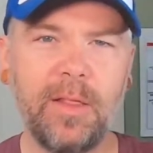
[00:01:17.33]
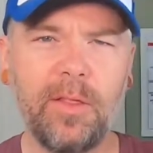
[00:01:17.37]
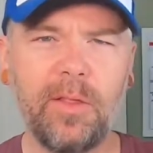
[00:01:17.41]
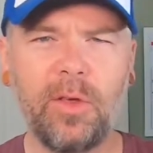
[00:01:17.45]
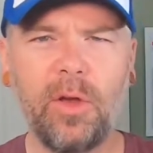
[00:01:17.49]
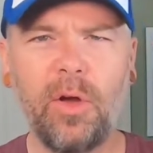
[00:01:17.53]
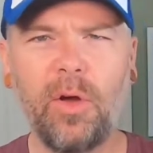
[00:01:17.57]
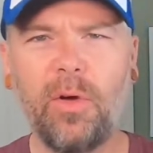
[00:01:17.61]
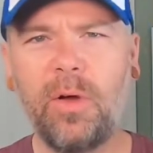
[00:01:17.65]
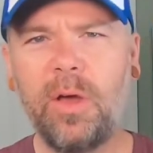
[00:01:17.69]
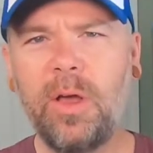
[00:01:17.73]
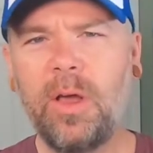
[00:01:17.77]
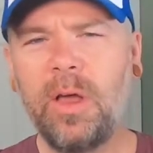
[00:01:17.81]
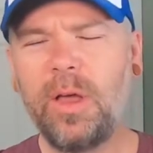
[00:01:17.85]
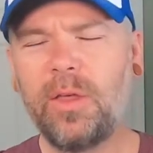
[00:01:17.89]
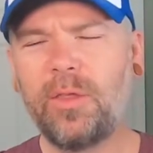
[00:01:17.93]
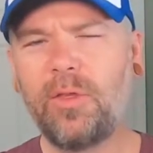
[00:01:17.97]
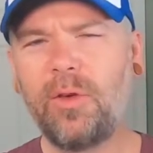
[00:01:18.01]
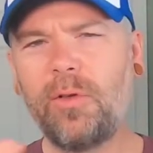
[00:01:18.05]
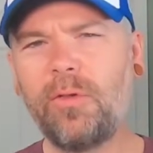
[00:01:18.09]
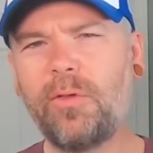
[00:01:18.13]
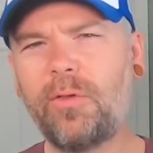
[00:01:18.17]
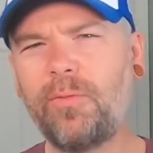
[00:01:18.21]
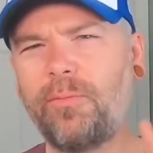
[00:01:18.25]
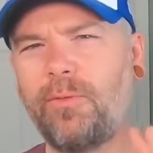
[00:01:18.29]
So
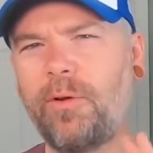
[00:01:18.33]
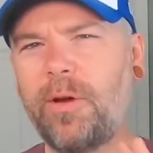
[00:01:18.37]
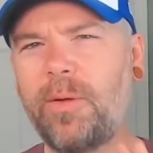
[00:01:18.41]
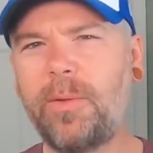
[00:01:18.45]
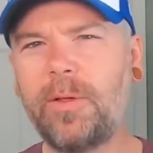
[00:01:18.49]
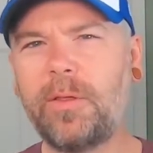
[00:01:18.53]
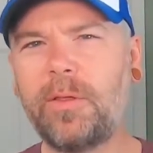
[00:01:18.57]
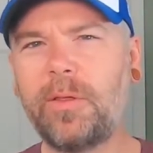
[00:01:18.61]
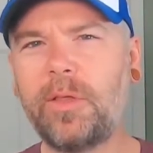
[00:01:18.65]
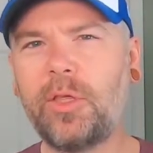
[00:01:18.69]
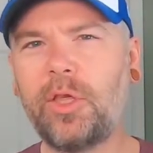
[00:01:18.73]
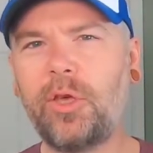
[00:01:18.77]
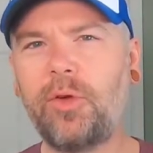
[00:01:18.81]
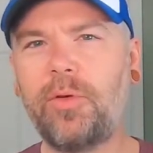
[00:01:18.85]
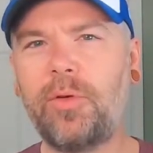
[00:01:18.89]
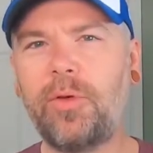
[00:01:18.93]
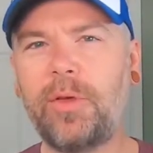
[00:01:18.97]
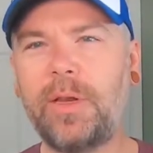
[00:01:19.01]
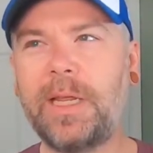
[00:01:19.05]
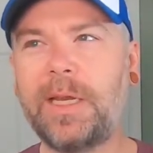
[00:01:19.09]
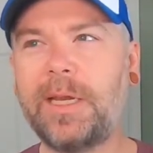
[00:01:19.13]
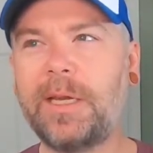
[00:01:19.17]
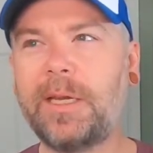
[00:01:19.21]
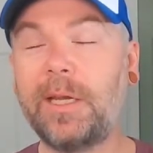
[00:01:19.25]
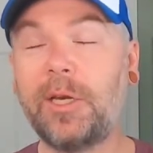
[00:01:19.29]
those are pretty much the two you
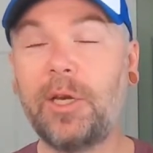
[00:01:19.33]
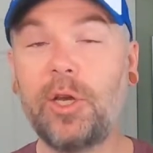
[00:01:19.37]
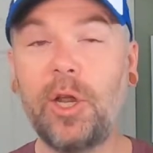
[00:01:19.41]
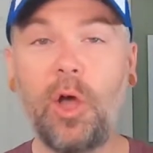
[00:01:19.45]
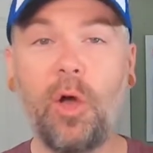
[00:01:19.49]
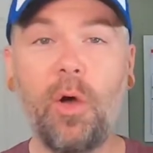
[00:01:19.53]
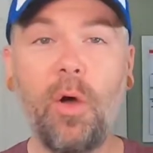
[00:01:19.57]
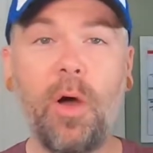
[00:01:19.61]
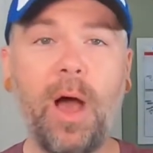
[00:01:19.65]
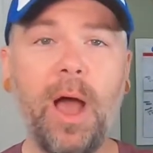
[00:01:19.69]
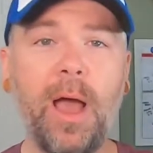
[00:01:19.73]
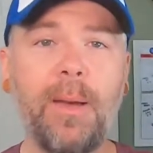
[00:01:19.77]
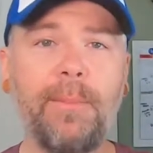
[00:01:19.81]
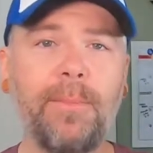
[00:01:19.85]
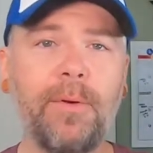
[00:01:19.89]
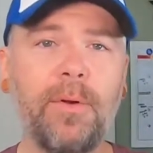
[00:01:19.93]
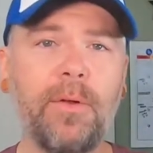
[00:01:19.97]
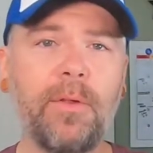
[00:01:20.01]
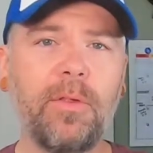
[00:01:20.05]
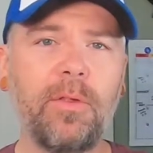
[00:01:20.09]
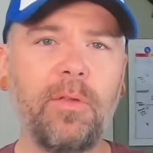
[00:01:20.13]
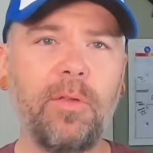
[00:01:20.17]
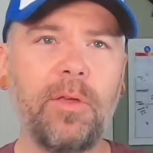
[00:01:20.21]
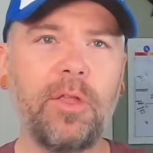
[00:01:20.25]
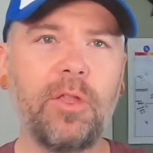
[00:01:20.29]
needed to know. I
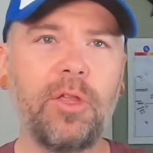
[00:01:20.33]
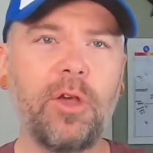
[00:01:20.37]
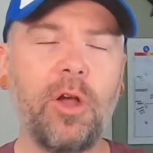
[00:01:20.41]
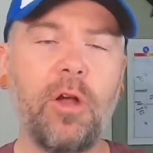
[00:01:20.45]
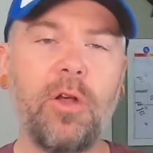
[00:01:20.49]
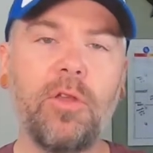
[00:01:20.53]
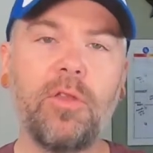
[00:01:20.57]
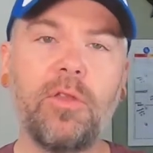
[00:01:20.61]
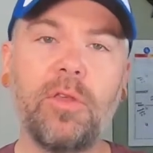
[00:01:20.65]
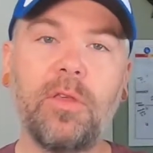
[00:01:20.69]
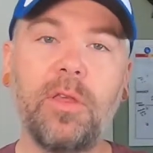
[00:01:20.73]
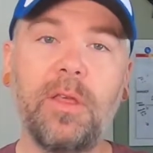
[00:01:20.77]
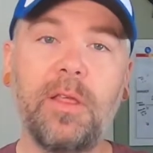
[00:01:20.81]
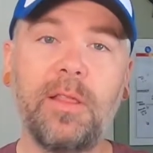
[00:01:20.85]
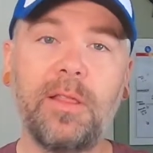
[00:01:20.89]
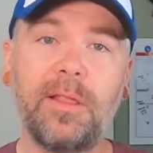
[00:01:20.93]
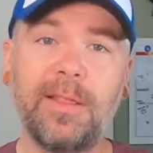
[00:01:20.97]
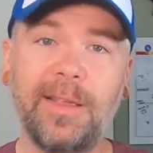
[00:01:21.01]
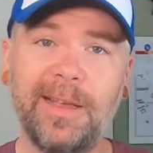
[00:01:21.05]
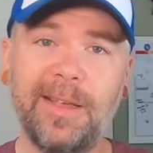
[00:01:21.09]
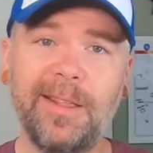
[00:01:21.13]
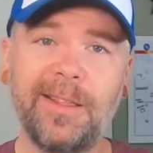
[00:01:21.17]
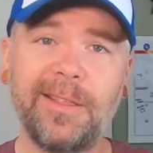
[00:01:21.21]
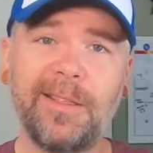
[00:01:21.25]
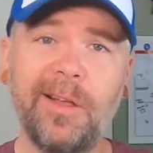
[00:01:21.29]
personally charged
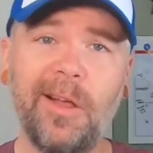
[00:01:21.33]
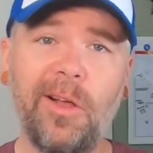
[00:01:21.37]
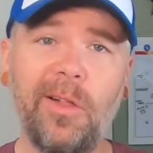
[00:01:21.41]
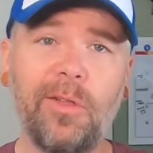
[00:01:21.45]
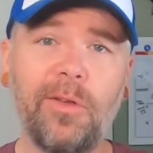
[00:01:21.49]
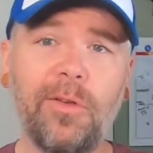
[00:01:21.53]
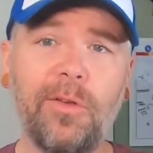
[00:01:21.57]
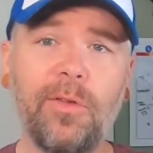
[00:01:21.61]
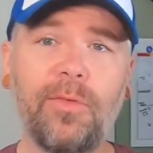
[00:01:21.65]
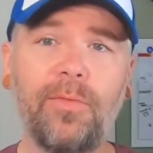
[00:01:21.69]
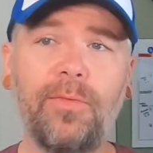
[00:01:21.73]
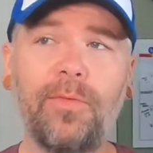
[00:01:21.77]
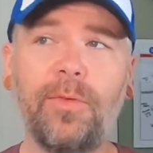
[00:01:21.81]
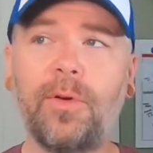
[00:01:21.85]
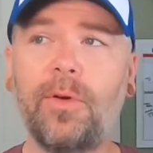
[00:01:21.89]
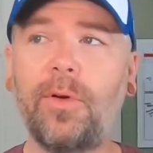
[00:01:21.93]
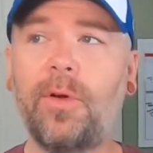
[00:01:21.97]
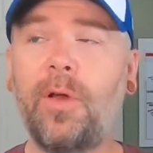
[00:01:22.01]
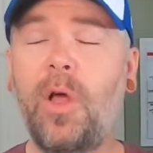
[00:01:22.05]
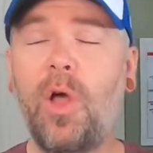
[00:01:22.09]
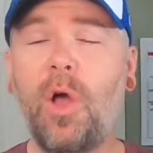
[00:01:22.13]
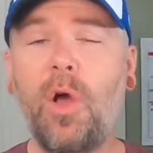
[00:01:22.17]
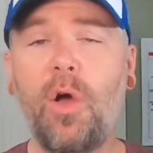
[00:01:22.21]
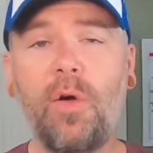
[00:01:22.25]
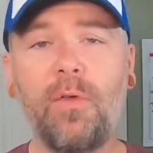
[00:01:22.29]
$6
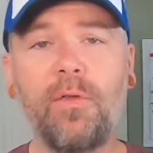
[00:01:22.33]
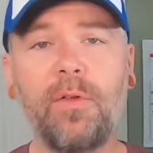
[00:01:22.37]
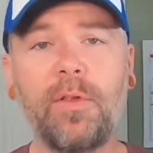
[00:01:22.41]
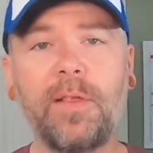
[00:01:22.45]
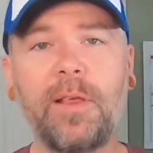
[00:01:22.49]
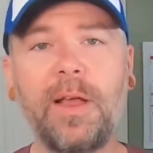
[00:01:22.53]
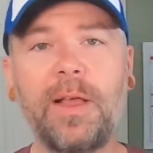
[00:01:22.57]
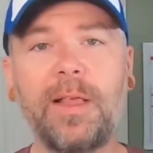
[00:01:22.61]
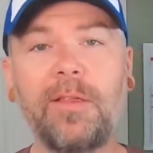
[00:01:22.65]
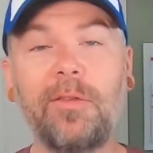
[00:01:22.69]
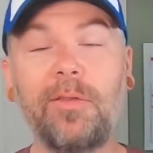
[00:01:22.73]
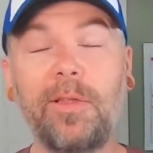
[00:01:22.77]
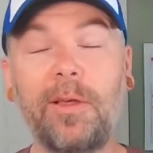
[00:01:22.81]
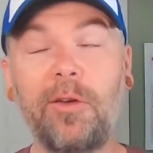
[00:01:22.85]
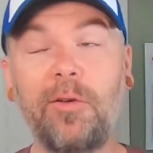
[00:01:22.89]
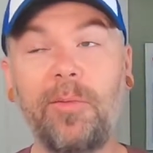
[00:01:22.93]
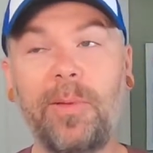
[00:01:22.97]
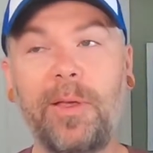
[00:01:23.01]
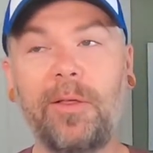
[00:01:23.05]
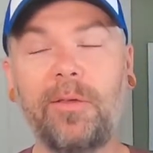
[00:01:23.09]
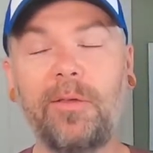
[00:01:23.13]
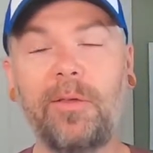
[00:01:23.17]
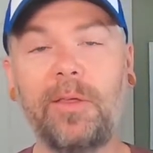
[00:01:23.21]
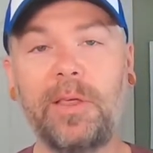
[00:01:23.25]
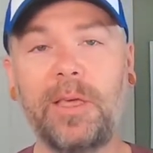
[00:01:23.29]
for oversized letter
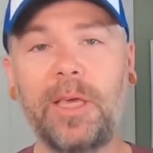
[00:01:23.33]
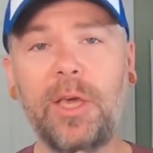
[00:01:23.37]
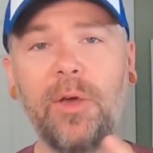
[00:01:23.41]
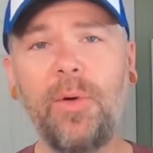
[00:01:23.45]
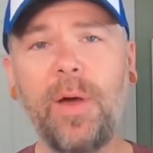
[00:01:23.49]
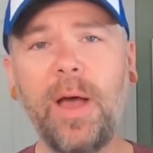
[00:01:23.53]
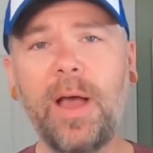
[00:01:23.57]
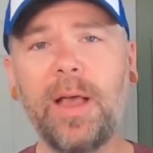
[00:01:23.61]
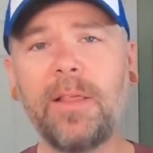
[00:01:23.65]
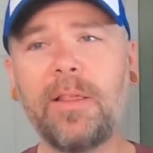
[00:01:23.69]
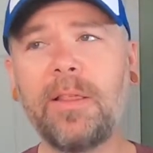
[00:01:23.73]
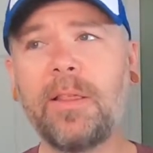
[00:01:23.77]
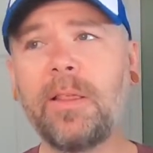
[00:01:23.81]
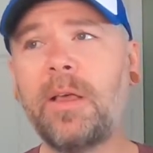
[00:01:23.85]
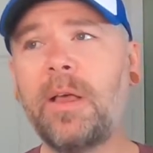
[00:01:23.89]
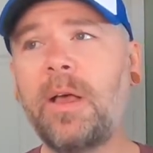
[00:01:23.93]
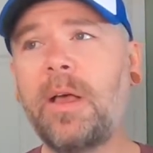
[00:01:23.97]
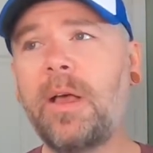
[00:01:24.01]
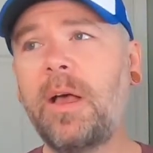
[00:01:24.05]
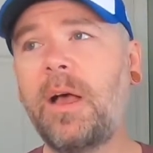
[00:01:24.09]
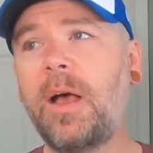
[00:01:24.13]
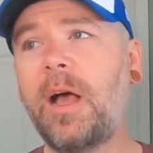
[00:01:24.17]
mail to the US.